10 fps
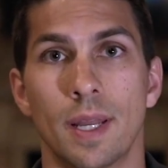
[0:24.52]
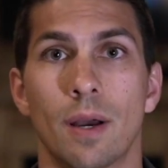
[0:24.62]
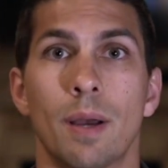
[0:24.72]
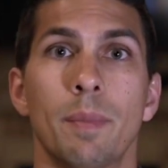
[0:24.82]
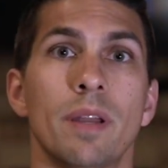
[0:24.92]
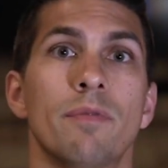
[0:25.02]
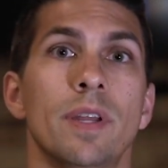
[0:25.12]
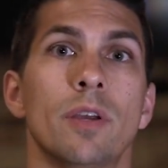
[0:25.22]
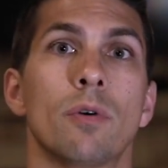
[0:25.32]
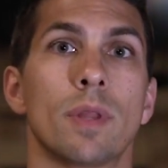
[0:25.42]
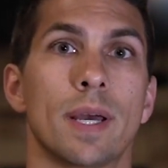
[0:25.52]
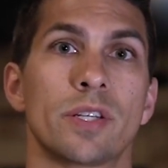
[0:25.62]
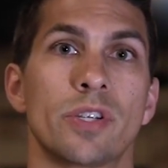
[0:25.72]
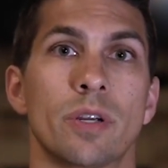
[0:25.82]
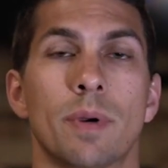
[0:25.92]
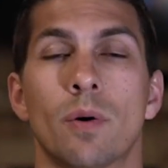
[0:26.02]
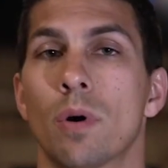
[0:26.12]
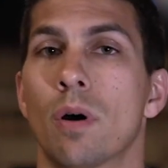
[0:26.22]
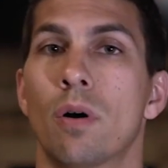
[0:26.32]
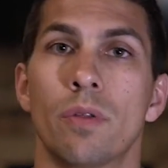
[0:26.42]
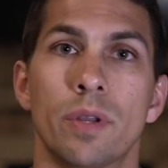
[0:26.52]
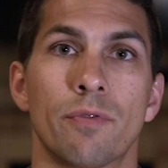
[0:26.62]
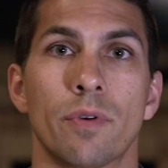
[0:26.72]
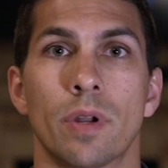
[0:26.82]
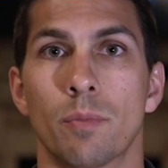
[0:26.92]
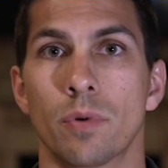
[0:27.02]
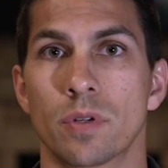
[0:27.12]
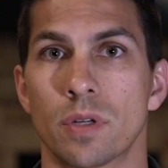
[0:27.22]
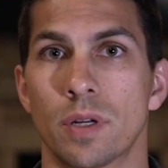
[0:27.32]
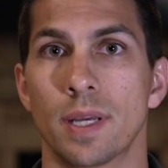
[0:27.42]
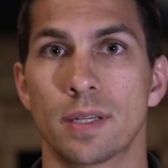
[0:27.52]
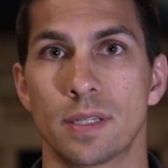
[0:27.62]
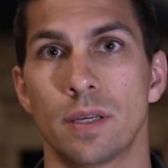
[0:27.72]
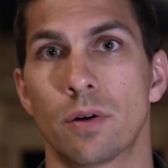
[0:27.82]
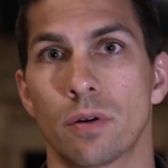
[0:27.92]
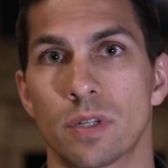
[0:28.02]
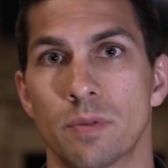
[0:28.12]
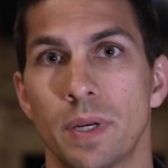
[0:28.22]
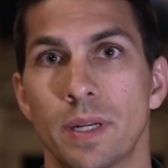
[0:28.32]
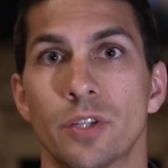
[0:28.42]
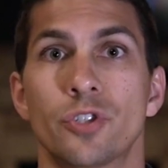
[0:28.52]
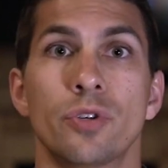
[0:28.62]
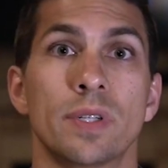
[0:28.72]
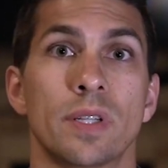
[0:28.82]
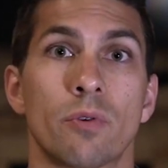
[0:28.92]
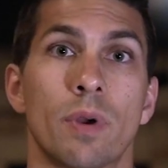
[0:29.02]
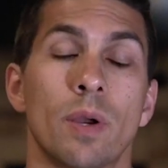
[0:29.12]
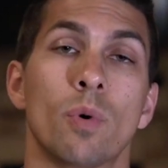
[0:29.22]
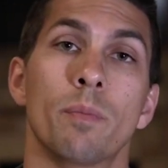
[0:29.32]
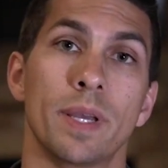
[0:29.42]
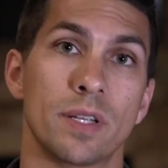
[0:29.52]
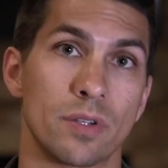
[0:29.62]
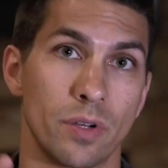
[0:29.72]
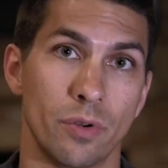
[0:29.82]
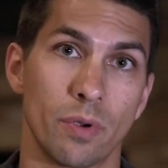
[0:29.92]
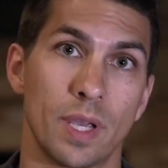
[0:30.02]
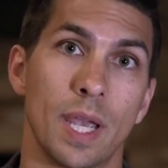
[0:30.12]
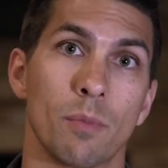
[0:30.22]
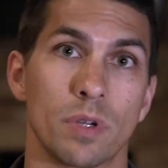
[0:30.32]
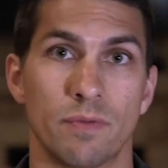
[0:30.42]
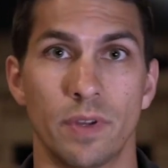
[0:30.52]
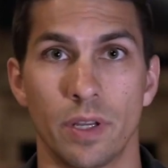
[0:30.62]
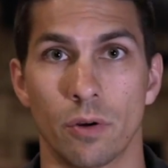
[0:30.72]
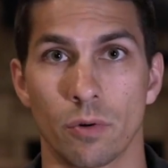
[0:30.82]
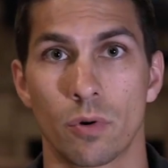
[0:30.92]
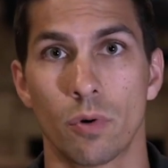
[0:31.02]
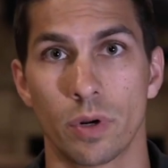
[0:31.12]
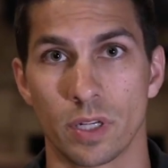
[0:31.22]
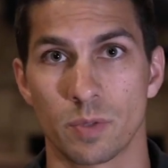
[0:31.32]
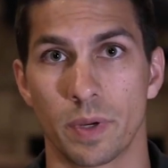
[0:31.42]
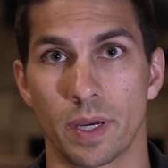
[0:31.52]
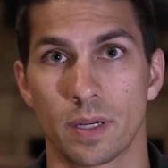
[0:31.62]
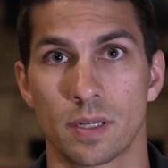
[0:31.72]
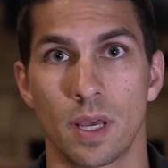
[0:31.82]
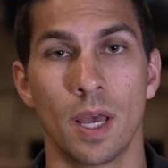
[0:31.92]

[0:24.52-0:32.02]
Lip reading: Now, I made a video last year about what all the different numbers on SD cards mean and choosing the right one based on your camera's video recording specs.